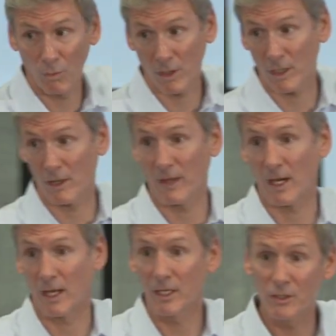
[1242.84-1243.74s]
working on
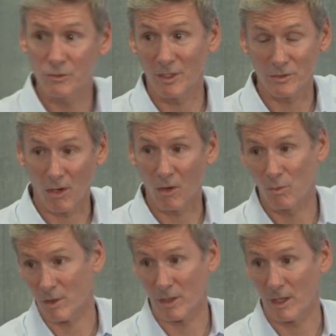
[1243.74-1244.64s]
that. Industry is all
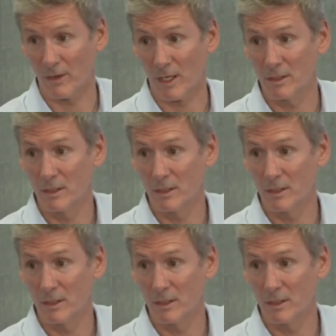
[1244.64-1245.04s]
working on that.